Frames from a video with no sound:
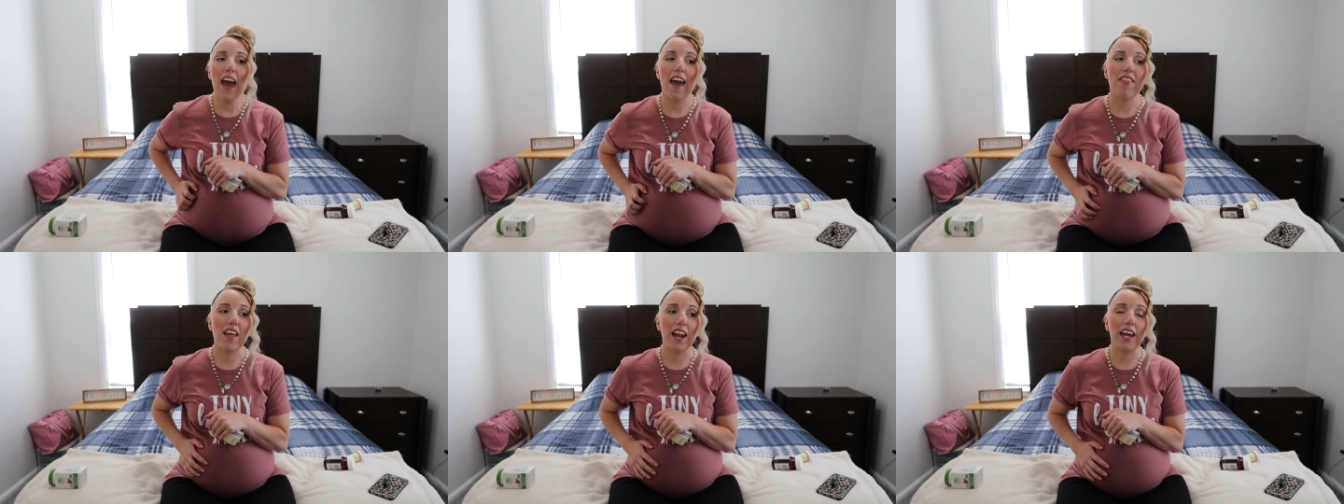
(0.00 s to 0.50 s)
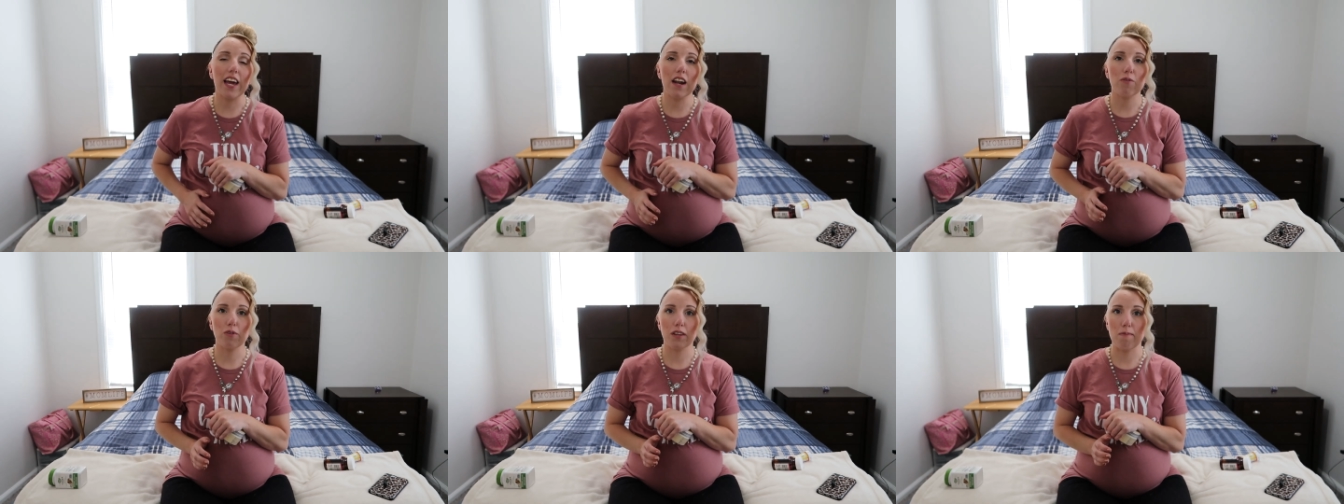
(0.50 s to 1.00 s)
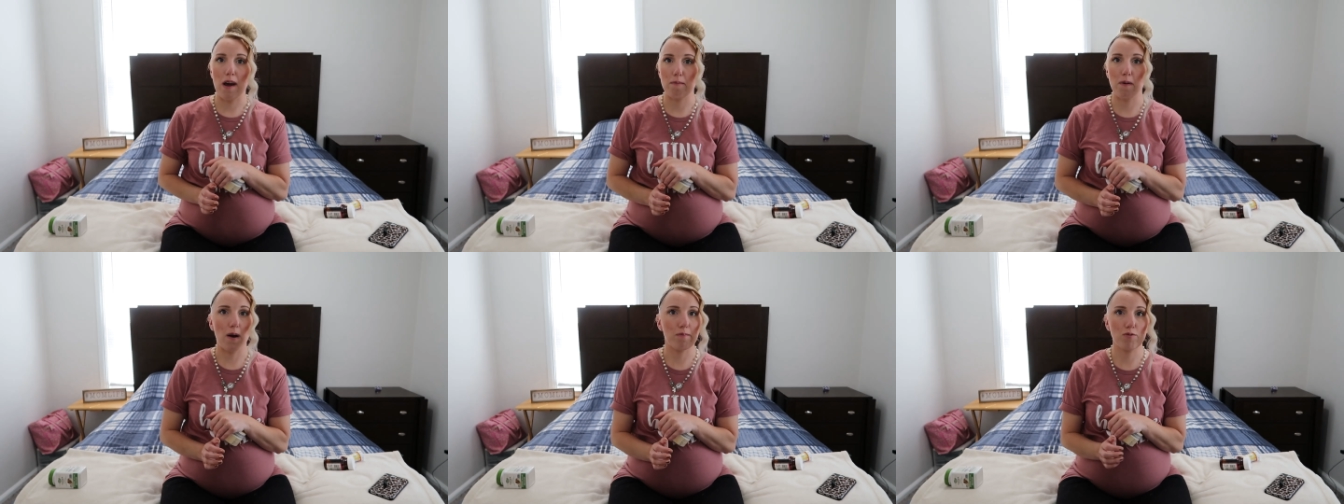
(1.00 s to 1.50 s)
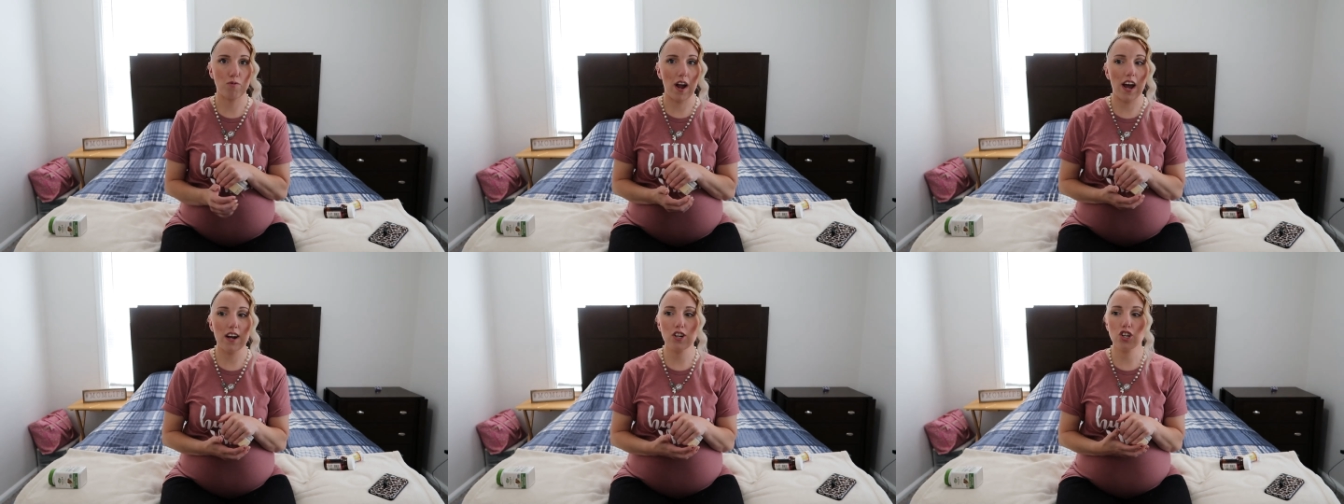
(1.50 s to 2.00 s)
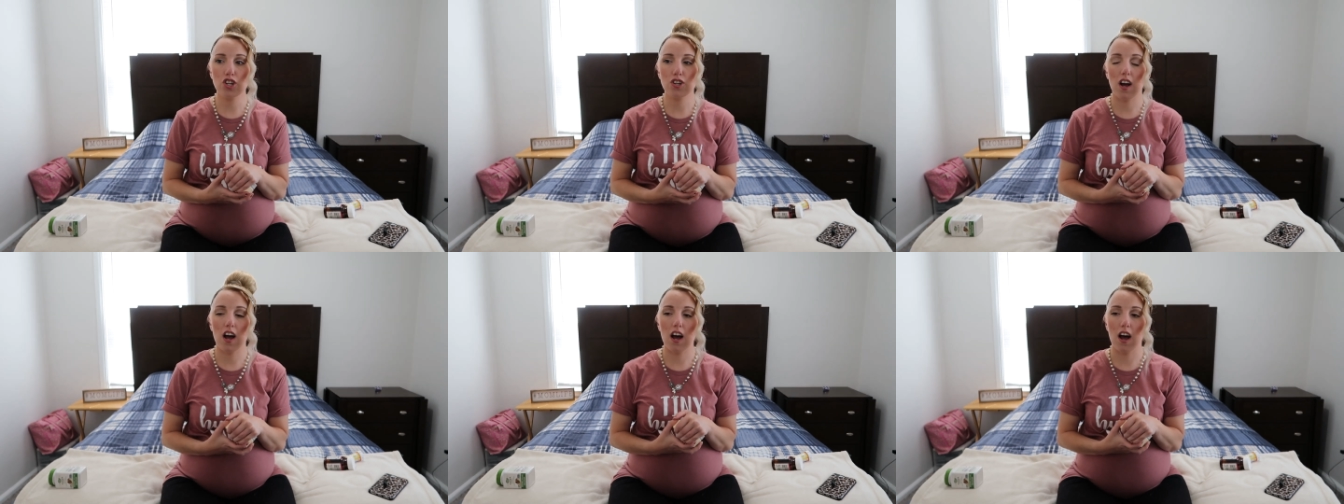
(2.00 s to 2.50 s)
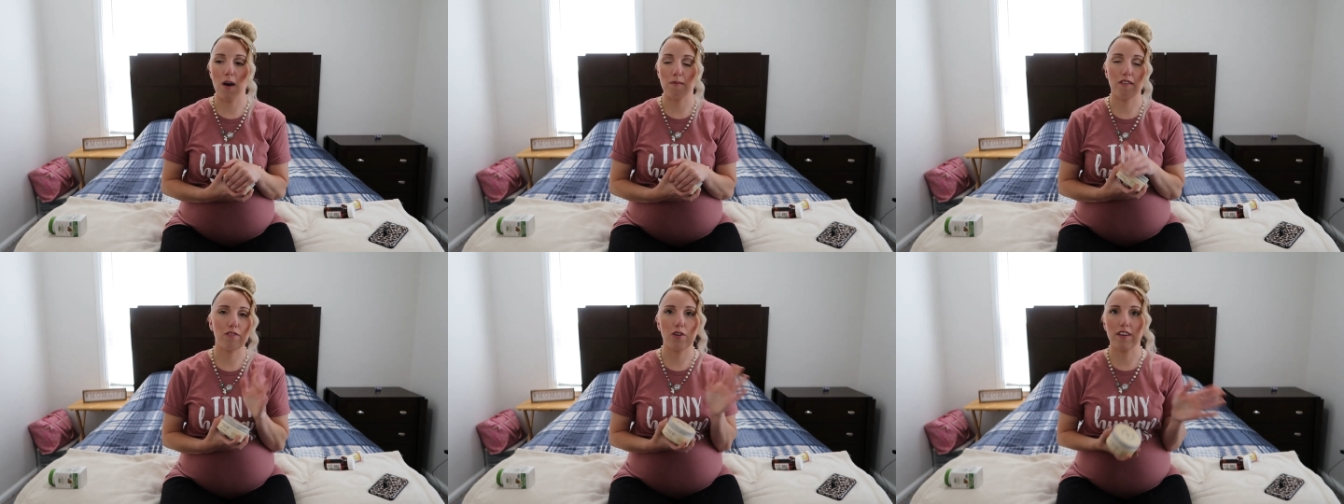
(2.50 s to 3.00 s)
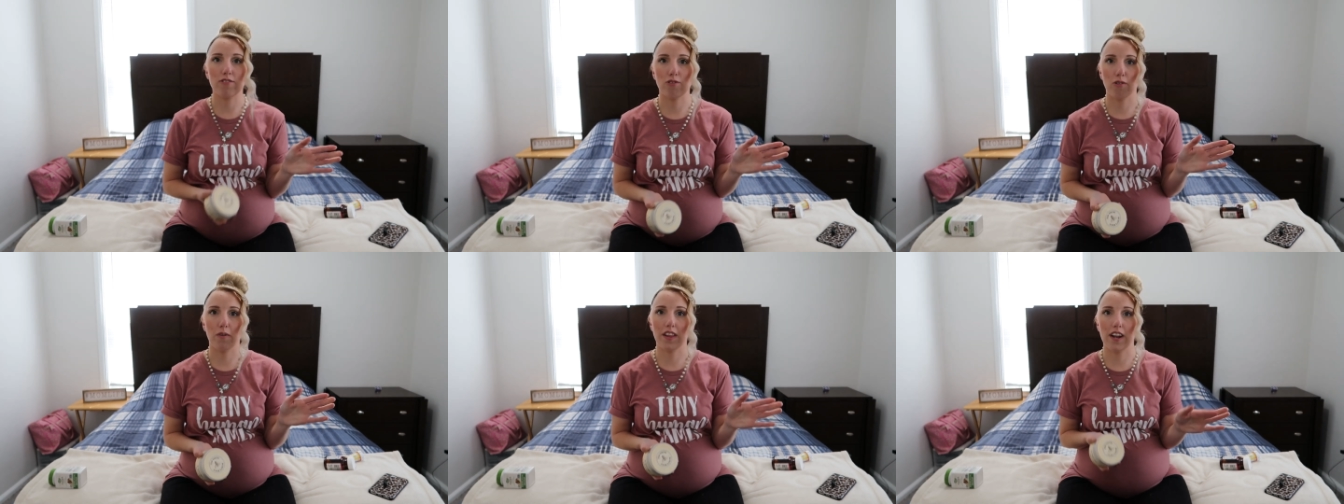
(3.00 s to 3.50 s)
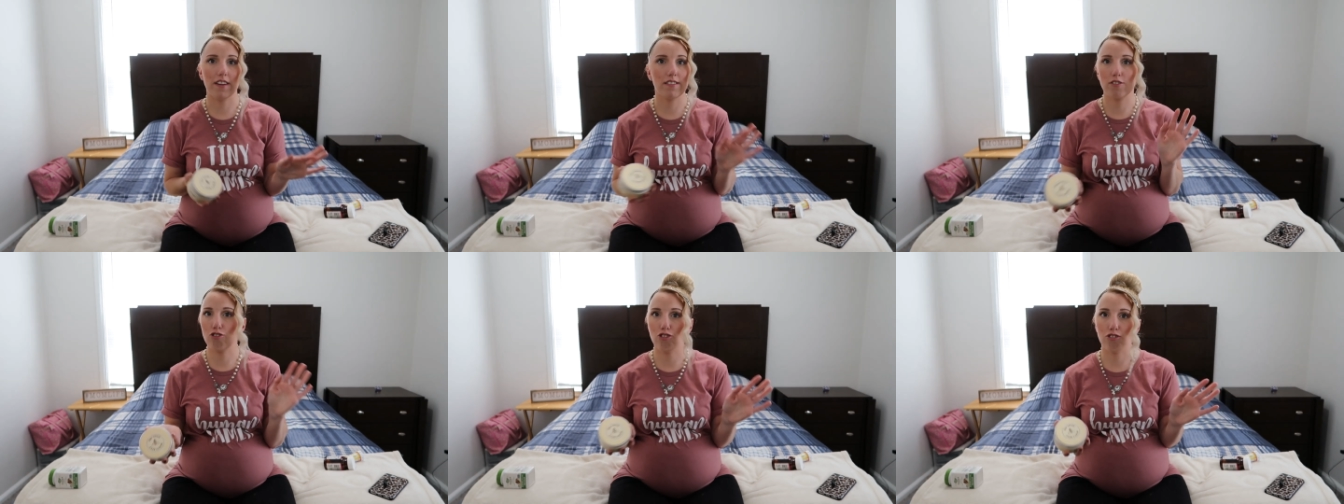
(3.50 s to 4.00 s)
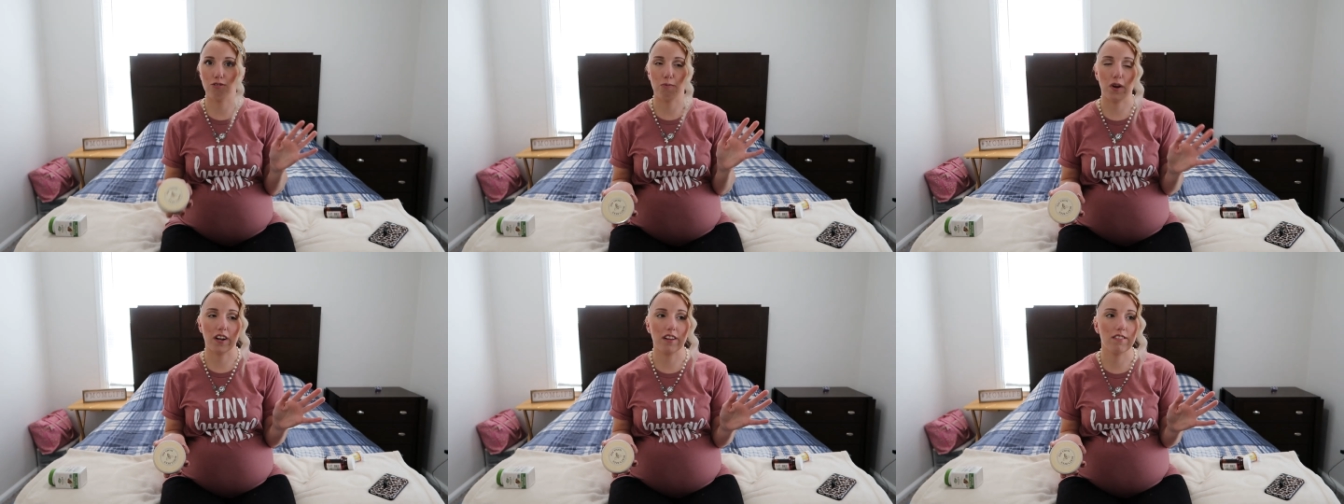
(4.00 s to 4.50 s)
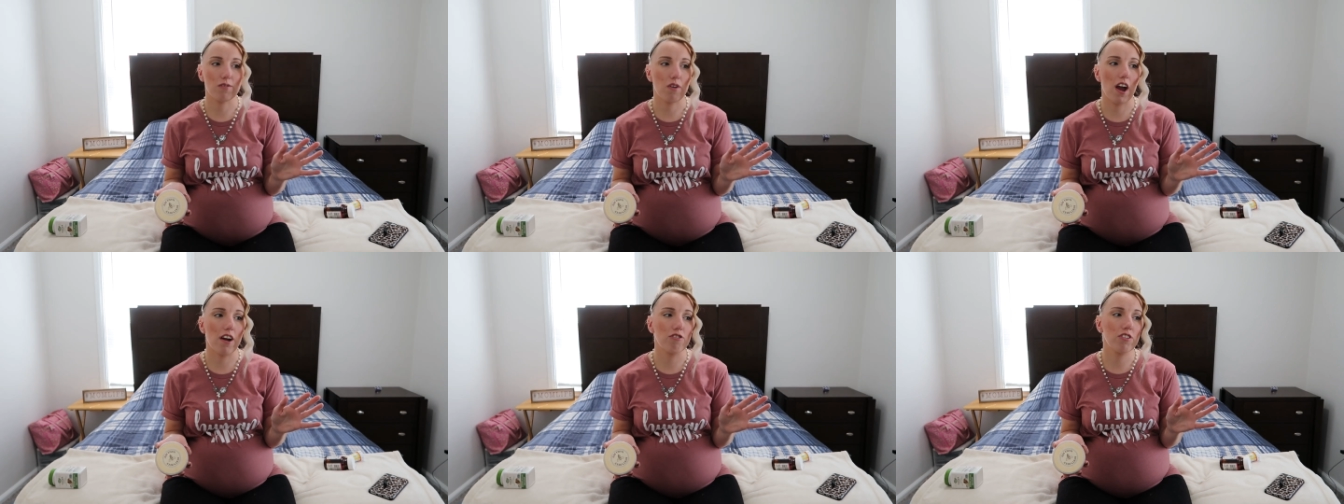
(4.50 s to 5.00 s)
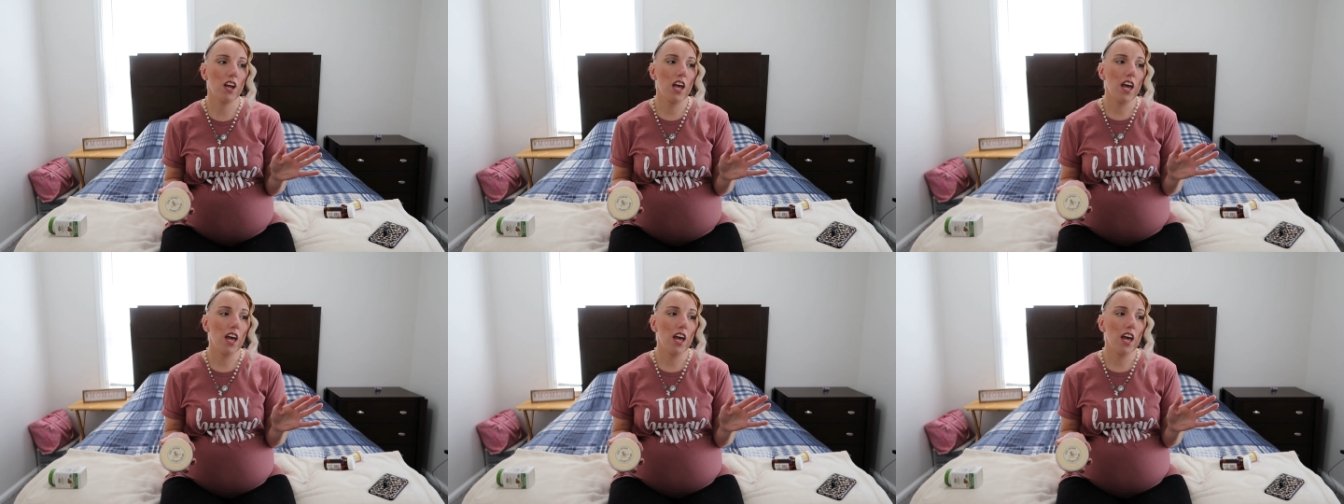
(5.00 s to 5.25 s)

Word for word: And then I got a really bad pup's rash. Um, if you guys don't know what that is, it's just a pregnancy rash